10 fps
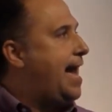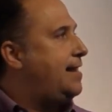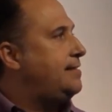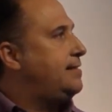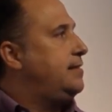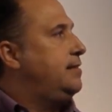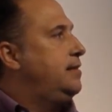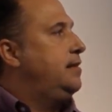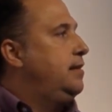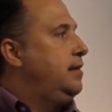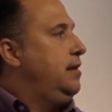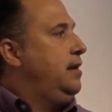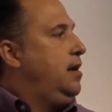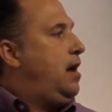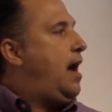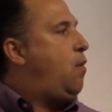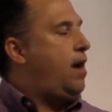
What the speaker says: last, I